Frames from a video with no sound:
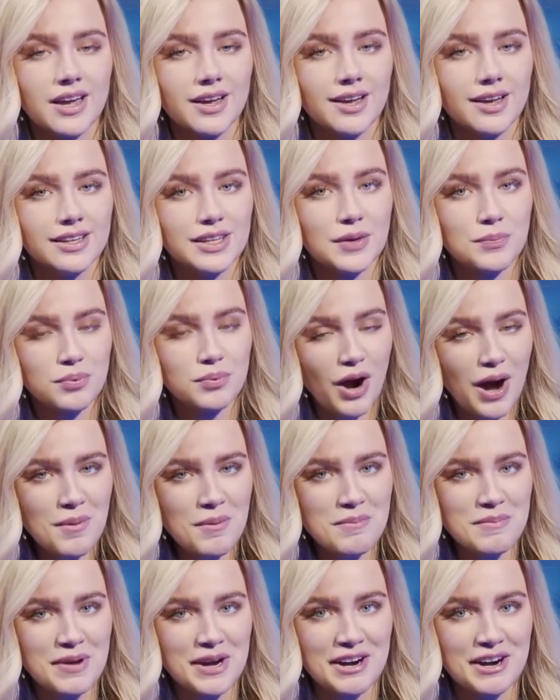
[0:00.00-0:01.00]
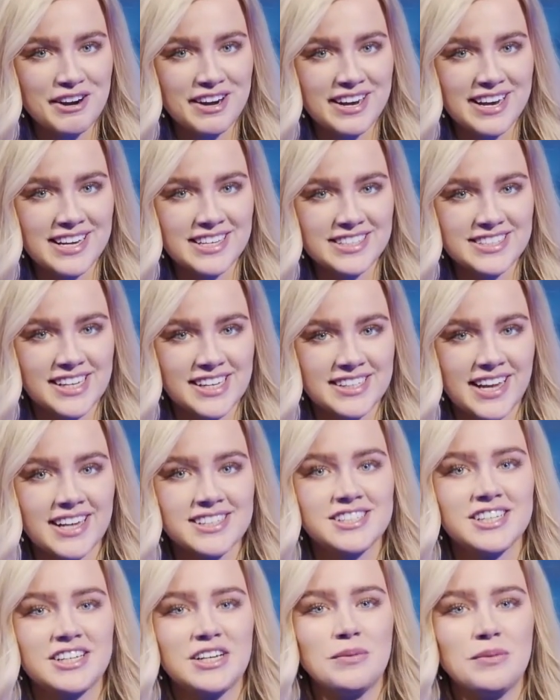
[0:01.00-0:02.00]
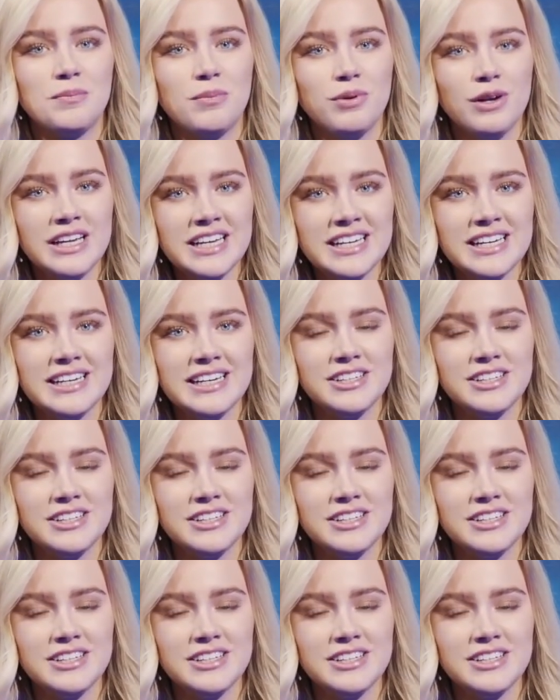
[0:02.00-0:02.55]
The problem here is that that's a completely